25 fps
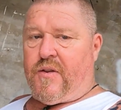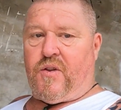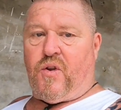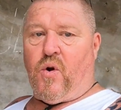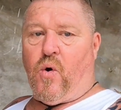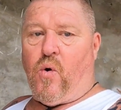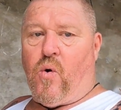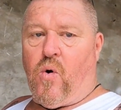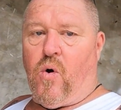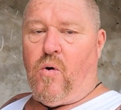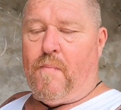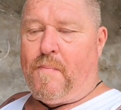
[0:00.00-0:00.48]

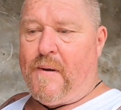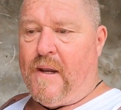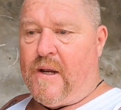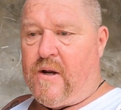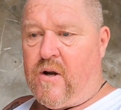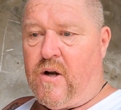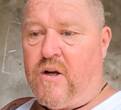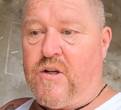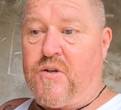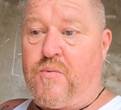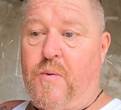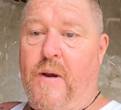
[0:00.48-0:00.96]
door,
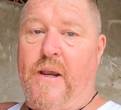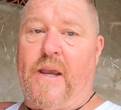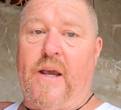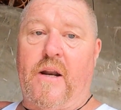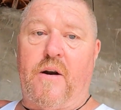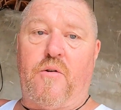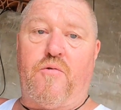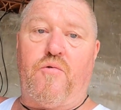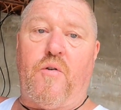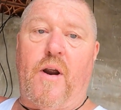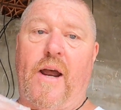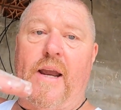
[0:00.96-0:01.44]
because we're
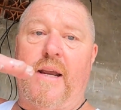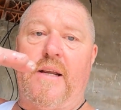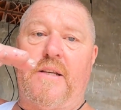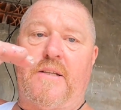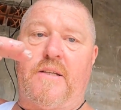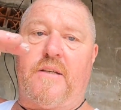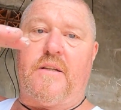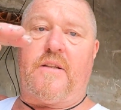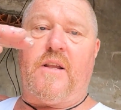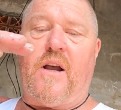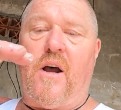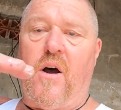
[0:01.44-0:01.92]
going to
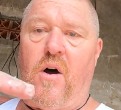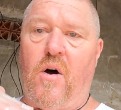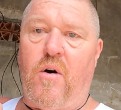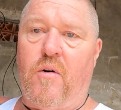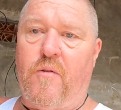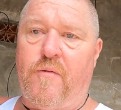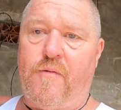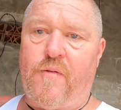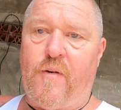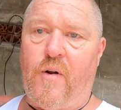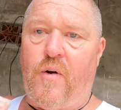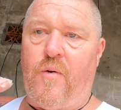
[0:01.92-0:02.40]
raise the
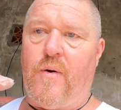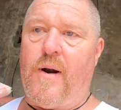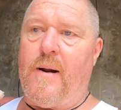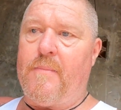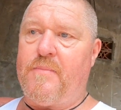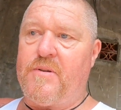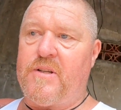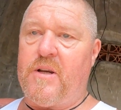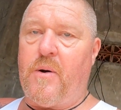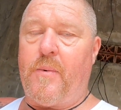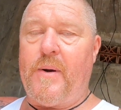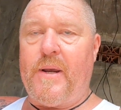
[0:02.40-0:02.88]
whole floor
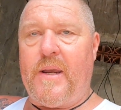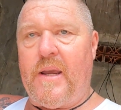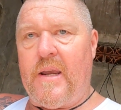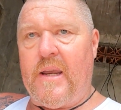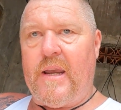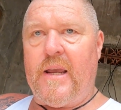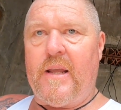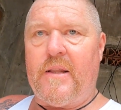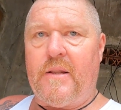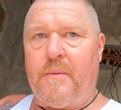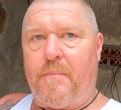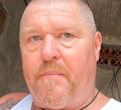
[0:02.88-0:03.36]
up so we
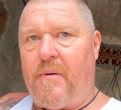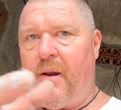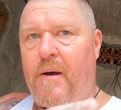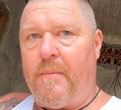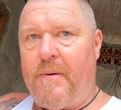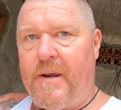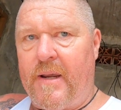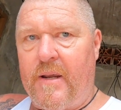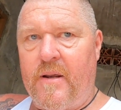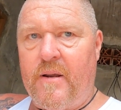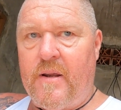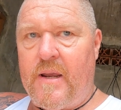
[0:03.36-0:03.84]
can get the
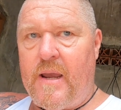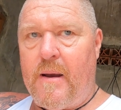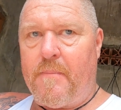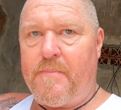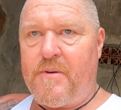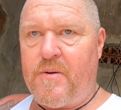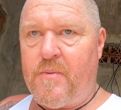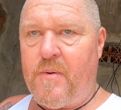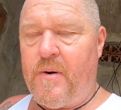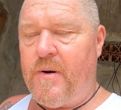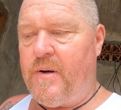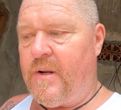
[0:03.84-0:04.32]
plumbing
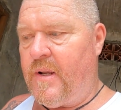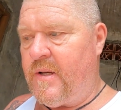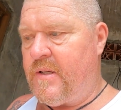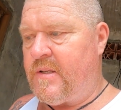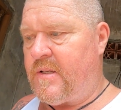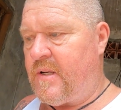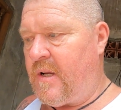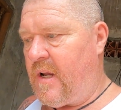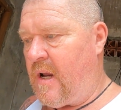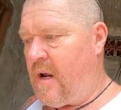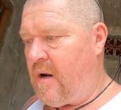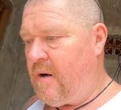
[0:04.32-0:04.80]
up to where it
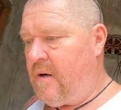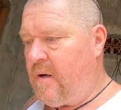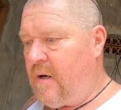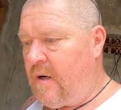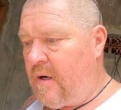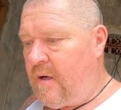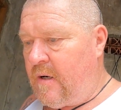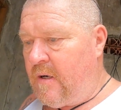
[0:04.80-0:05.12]
needs to go.